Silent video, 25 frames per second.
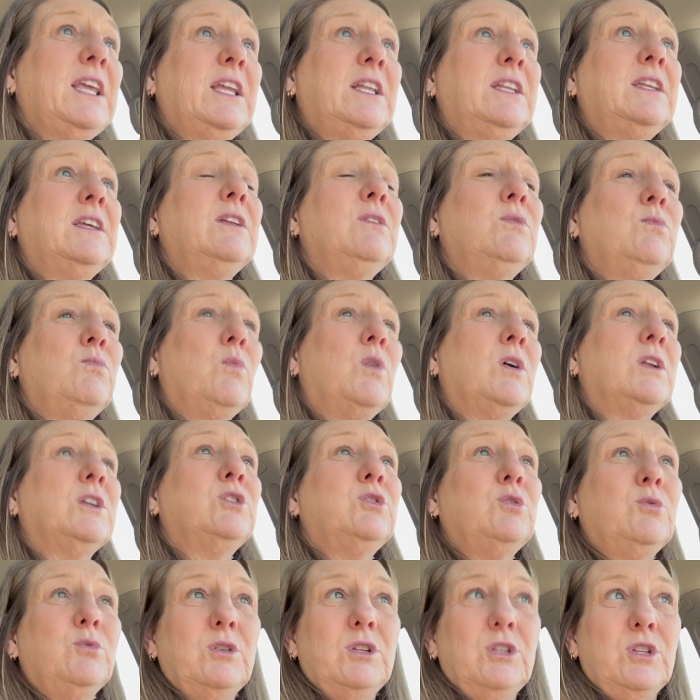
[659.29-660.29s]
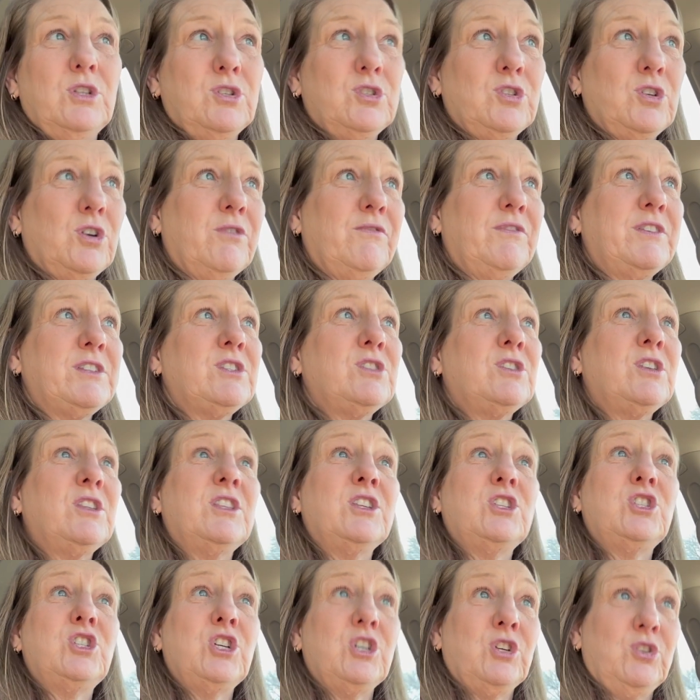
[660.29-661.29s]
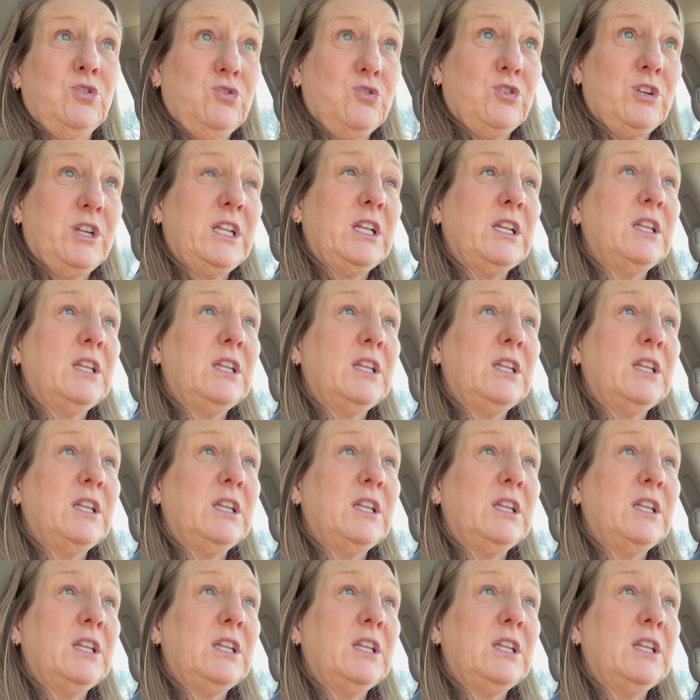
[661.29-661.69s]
He didn't want to do a disservice to the children.